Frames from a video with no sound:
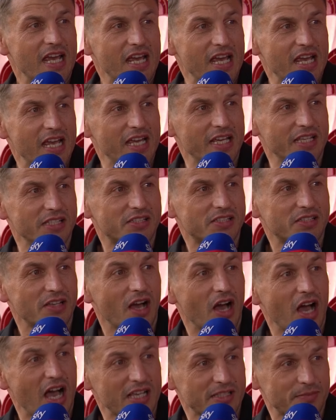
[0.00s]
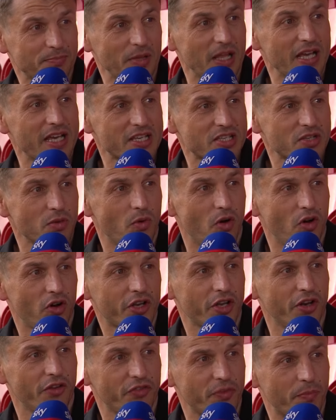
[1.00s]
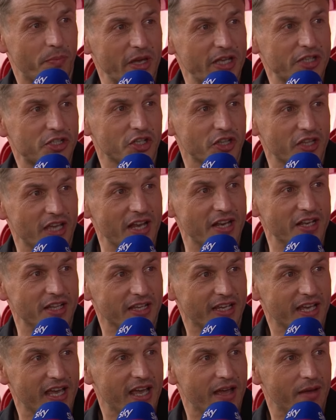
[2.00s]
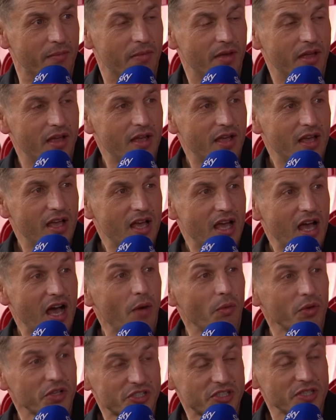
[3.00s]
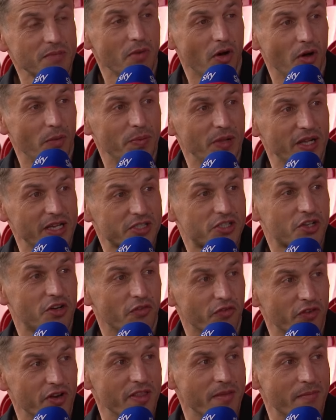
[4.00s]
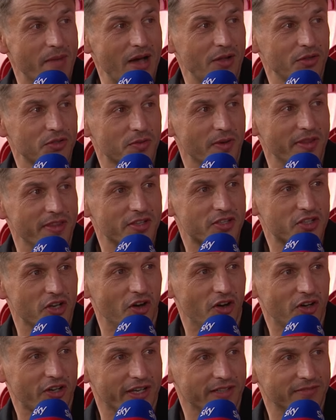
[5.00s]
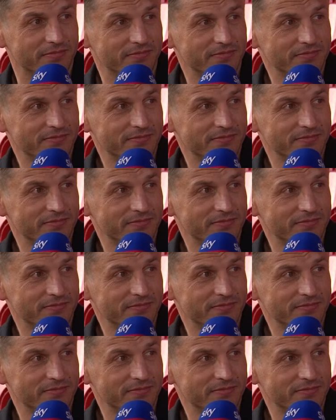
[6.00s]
It is, as players are walking off the pitch at the end of the game, I want to see more players covering their mouths when they're talking.